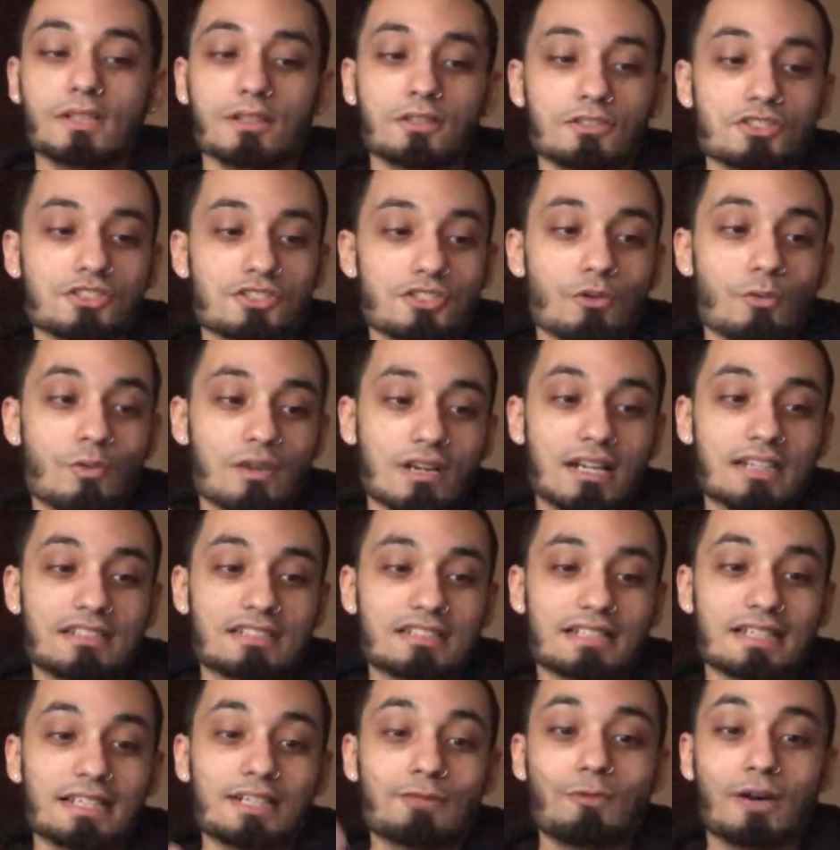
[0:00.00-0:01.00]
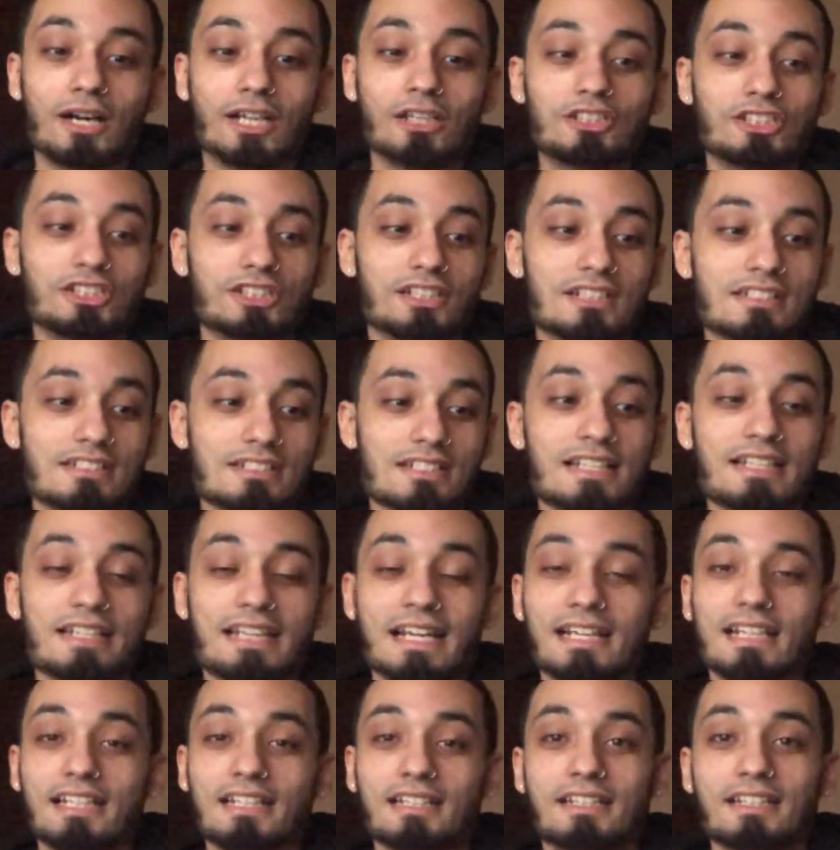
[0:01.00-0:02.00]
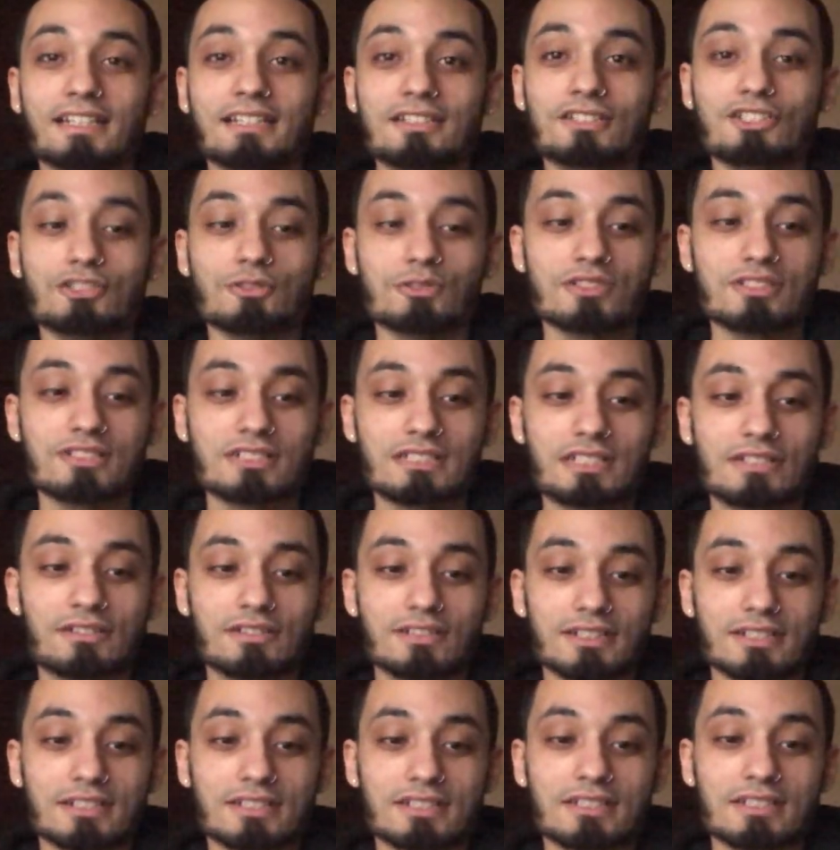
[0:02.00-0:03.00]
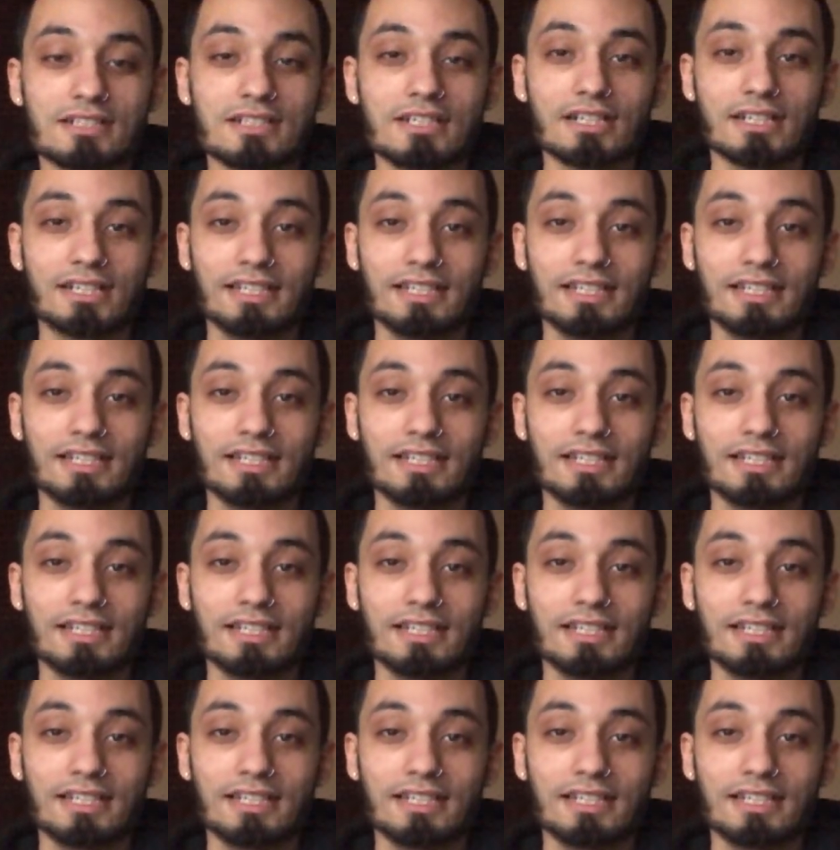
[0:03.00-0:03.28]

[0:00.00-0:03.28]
So when I say why you shouldn't take anything too serious,